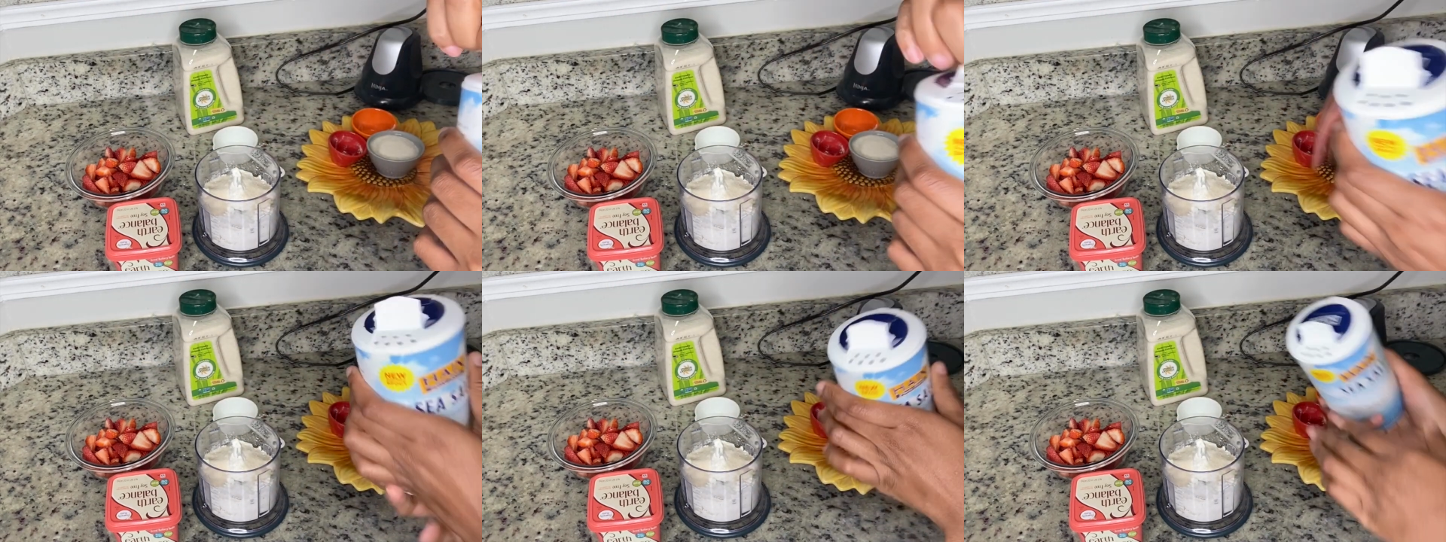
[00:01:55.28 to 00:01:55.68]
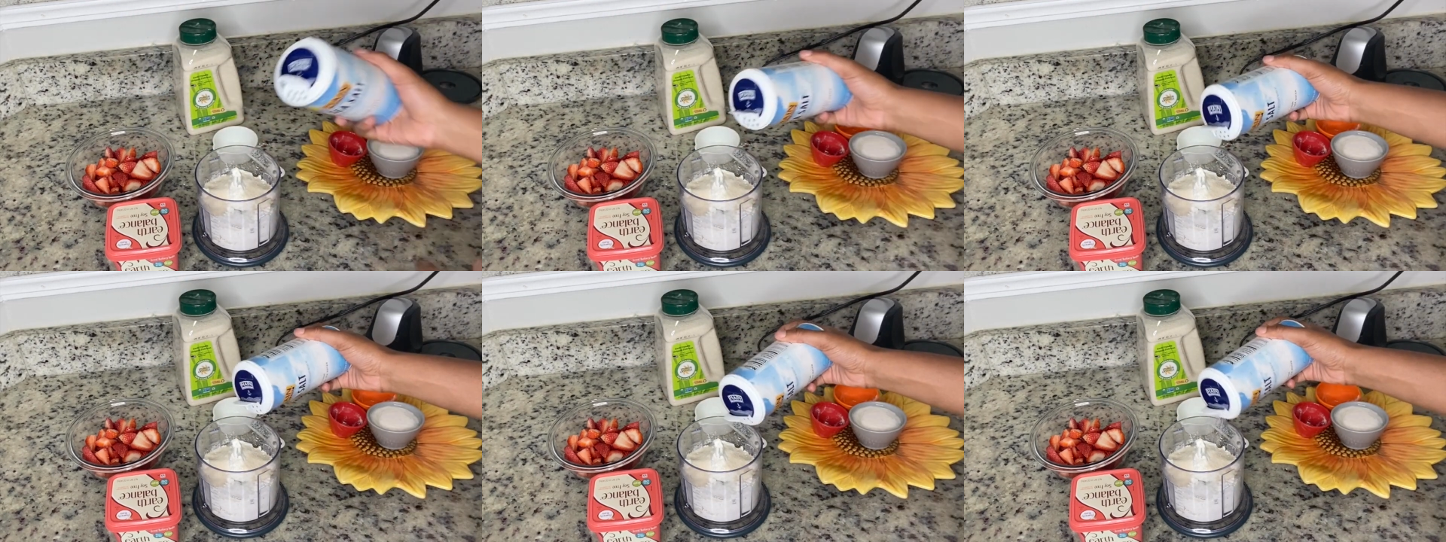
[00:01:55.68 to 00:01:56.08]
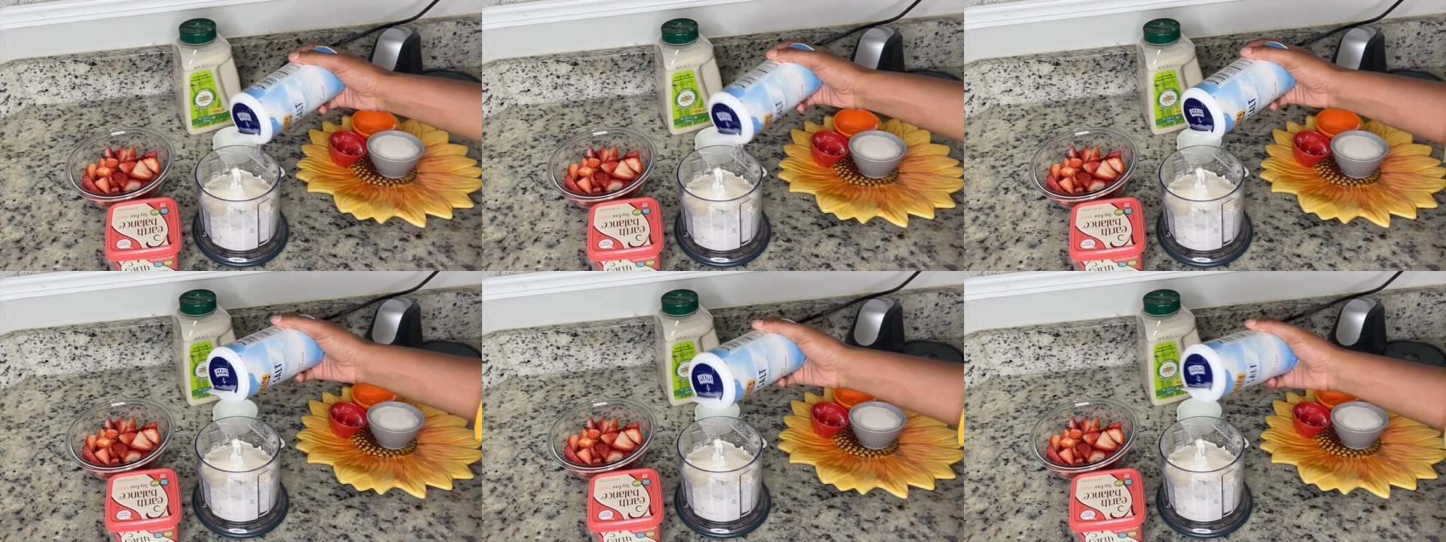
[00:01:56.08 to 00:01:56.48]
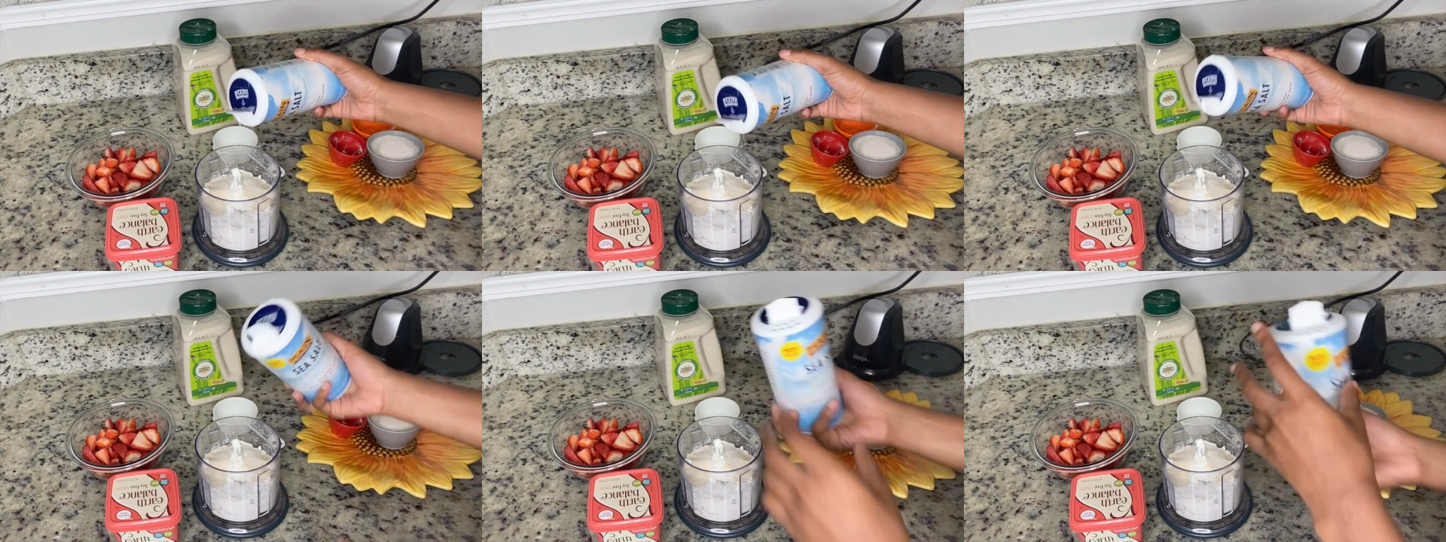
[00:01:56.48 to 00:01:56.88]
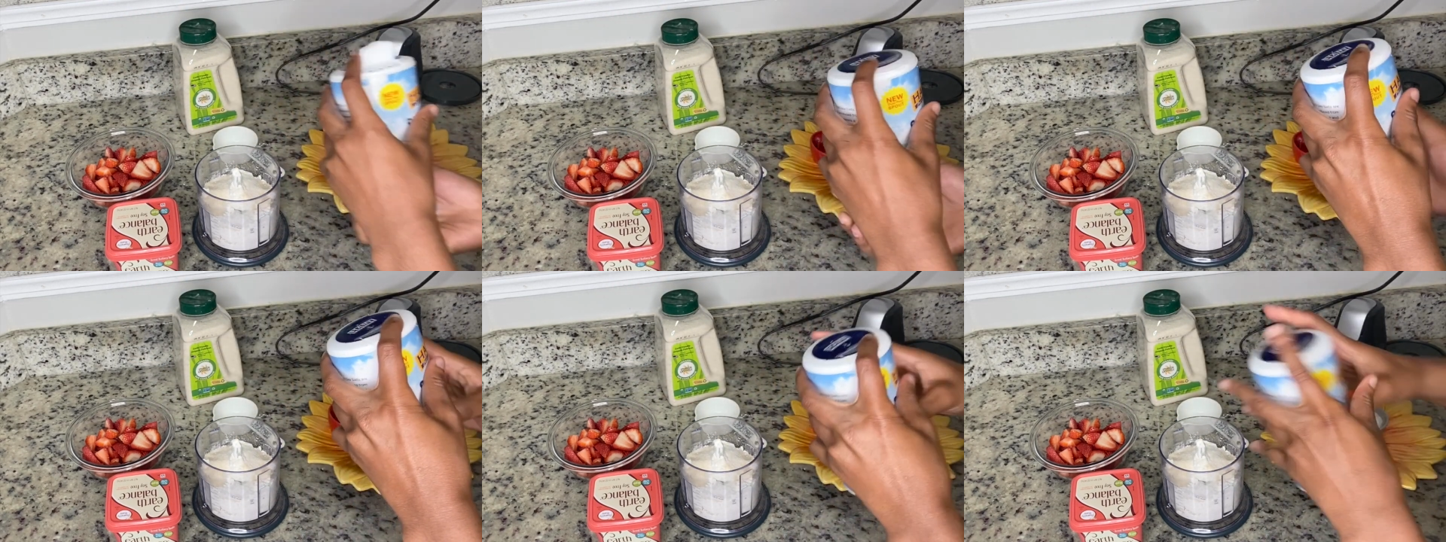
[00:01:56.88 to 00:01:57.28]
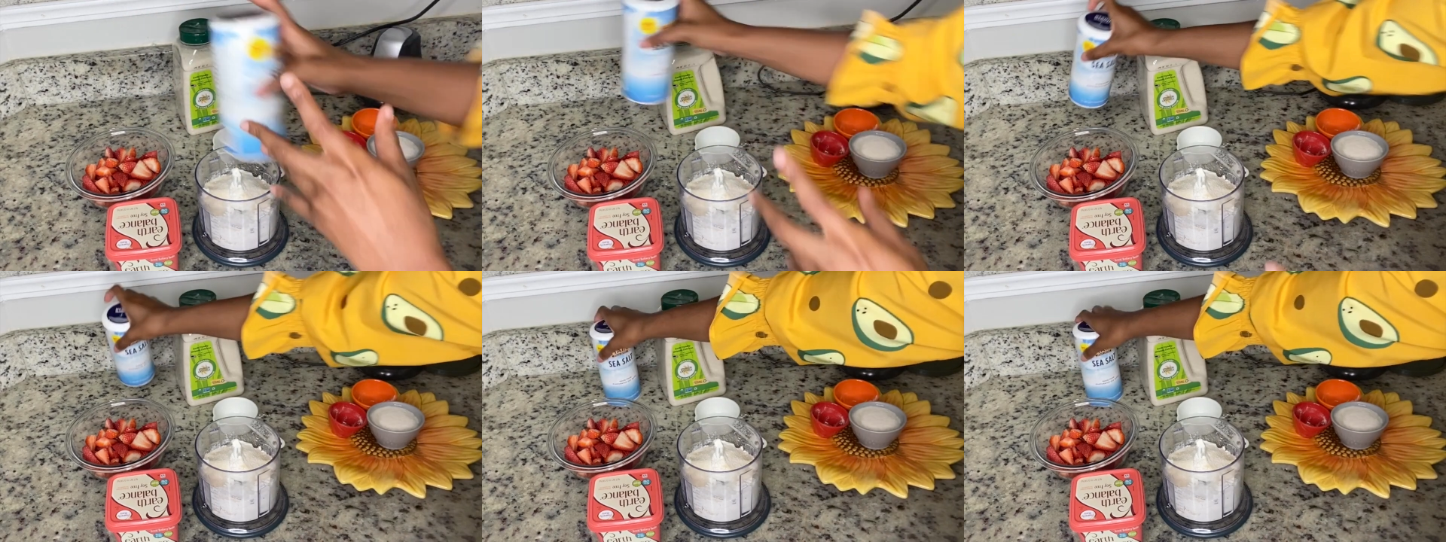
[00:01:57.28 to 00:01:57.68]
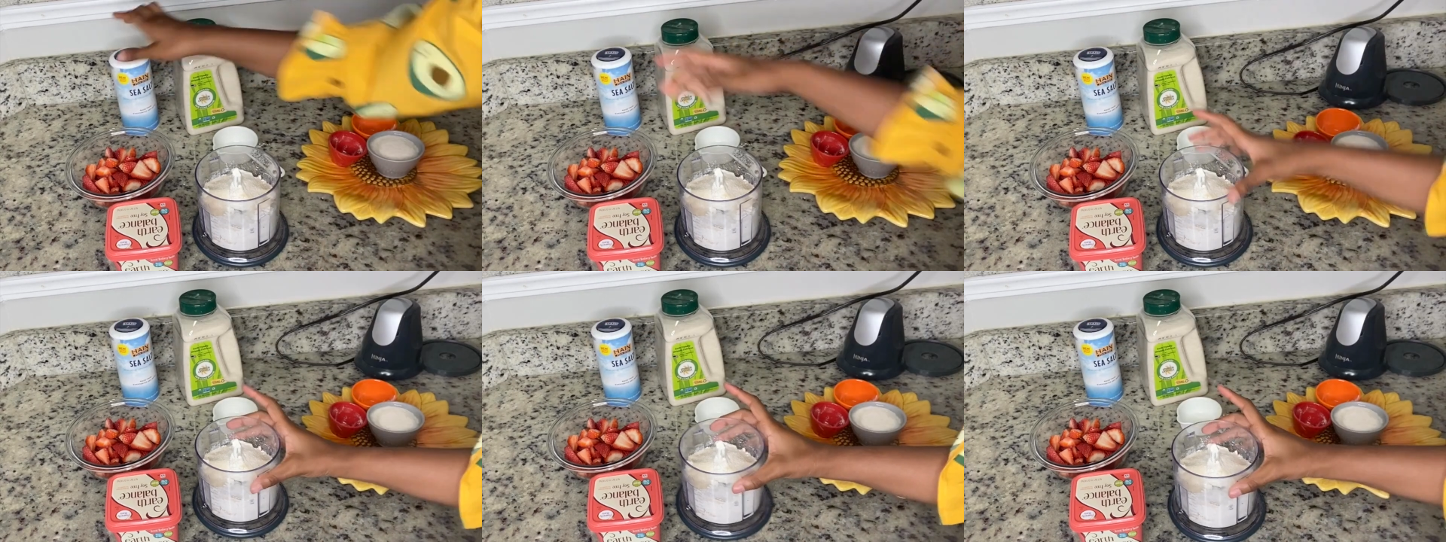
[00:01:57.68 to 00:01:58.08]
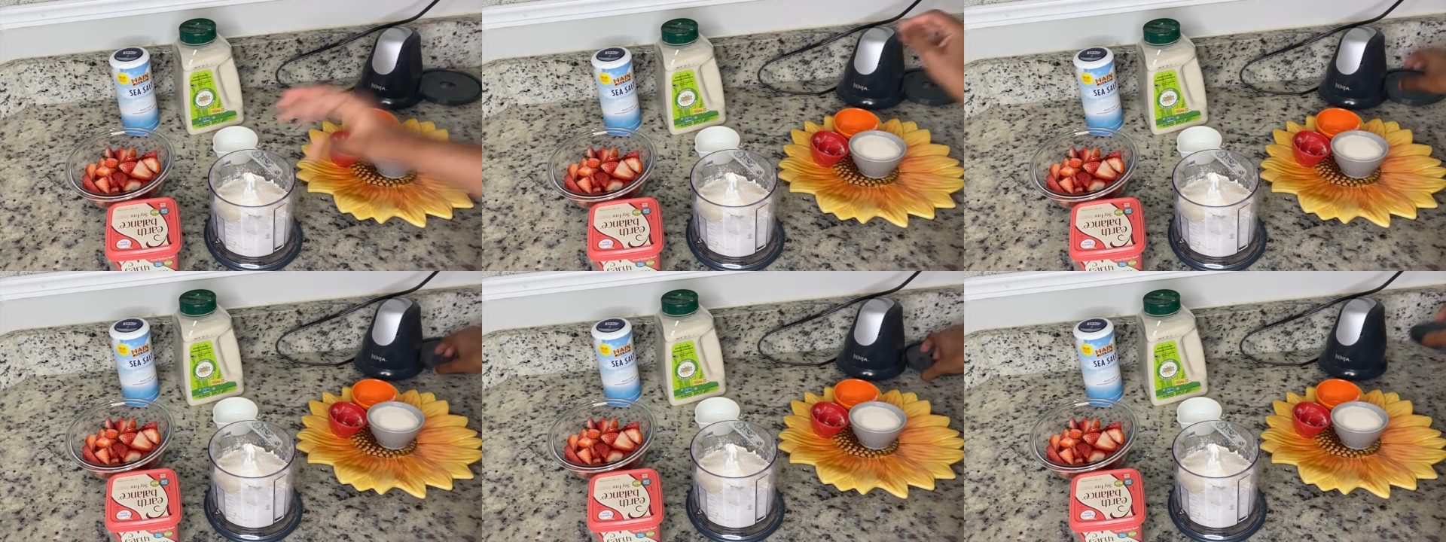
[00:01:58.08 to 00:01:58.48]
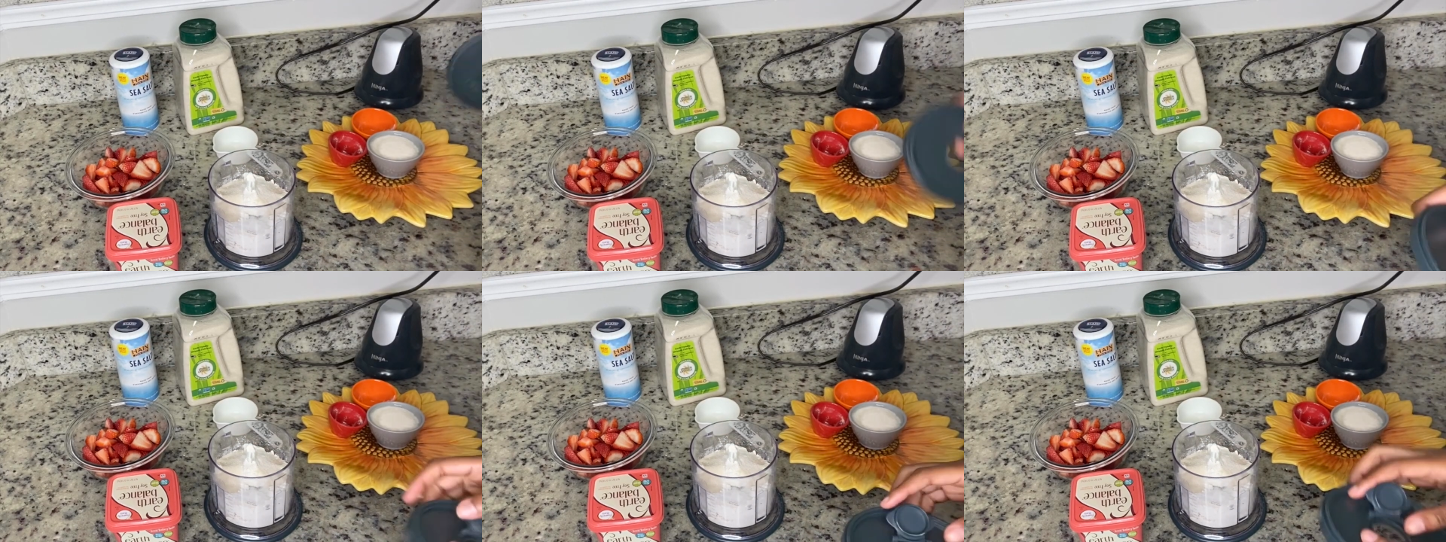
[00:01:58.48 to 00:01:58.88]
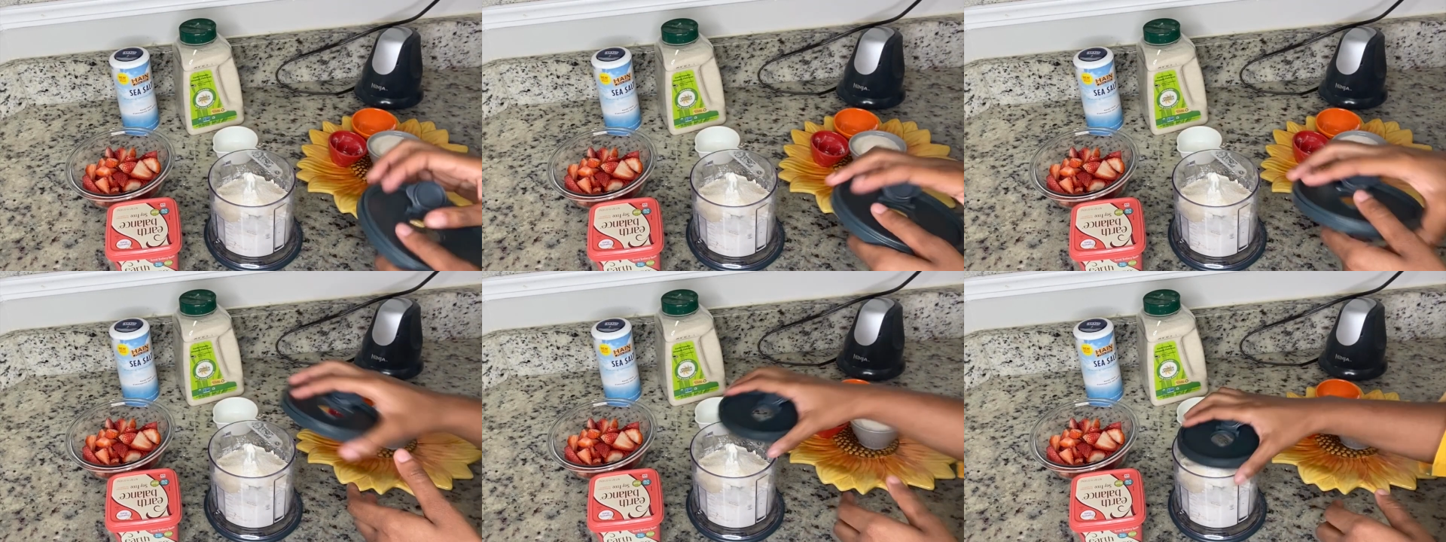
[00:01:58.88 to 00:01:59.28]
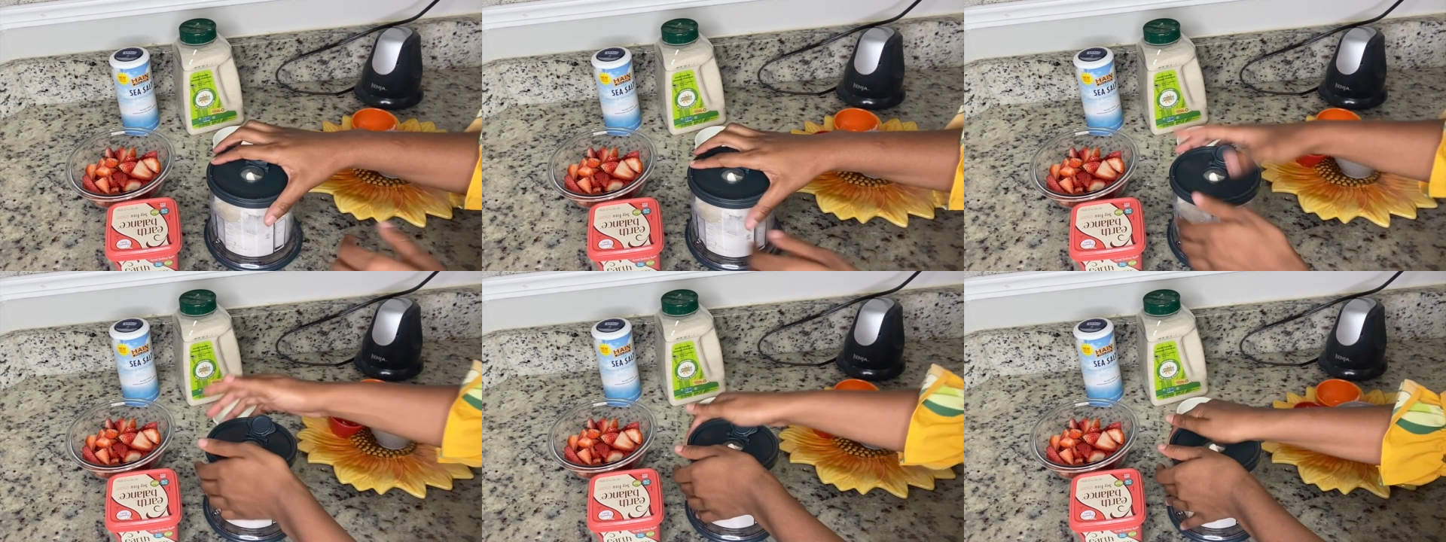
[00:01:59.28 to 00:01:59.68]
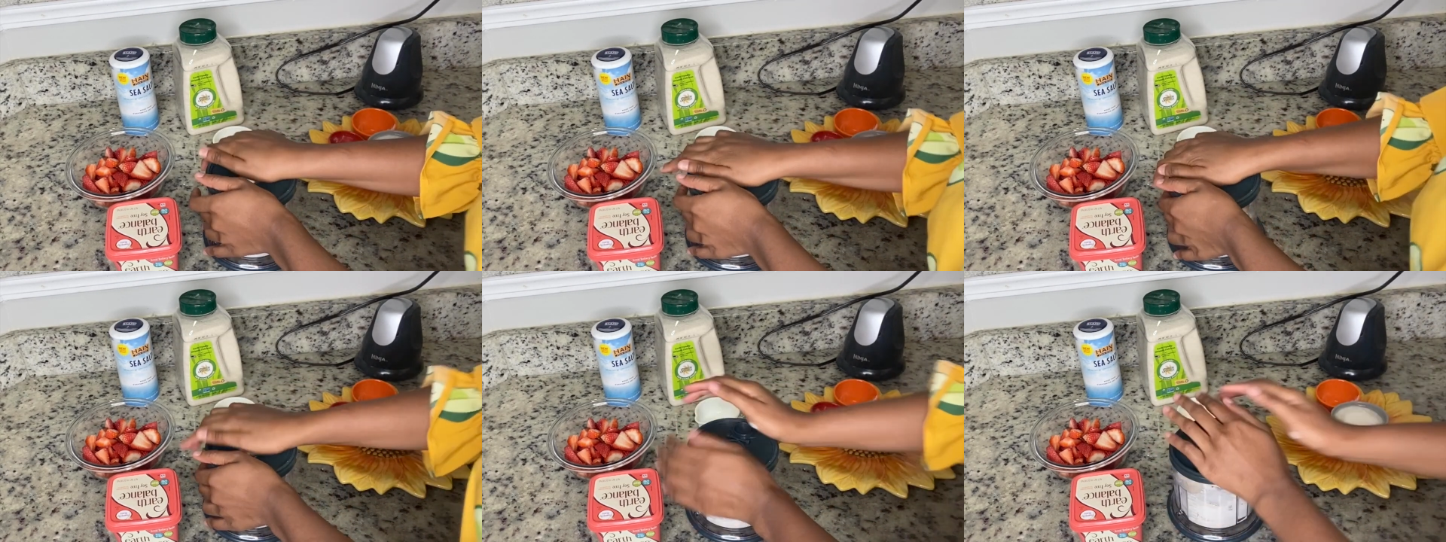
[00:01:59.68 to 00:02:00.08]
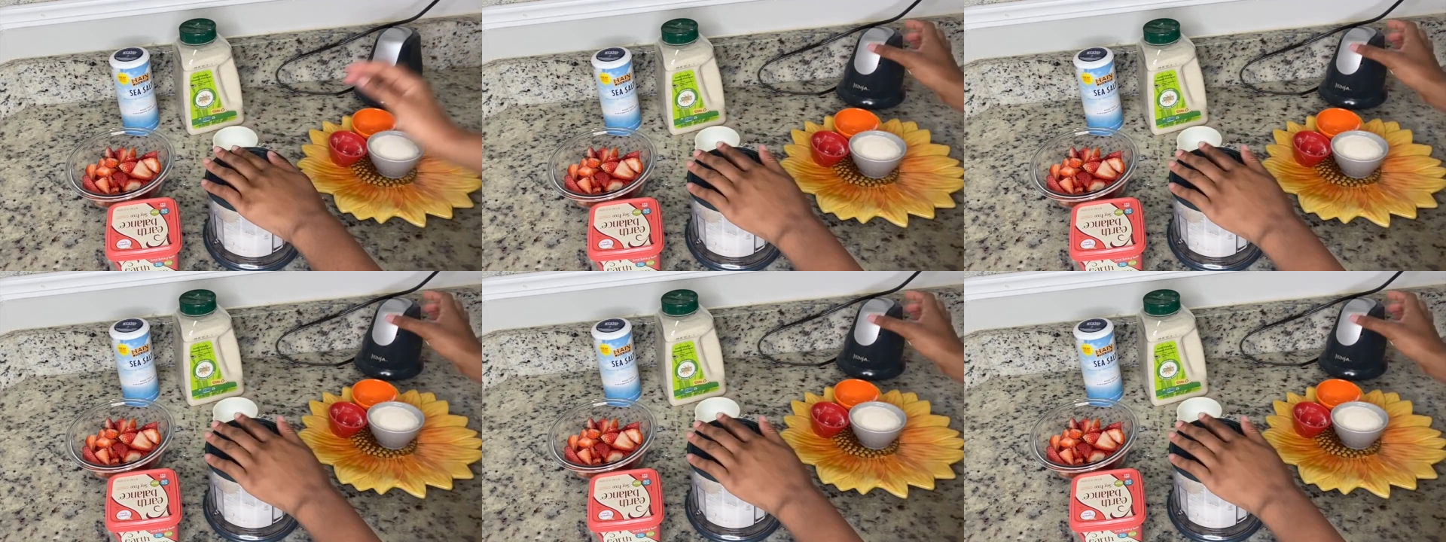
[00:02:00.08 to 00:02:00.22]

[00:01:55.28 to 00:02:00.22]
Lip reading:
No face is visible, so there are no lips to read.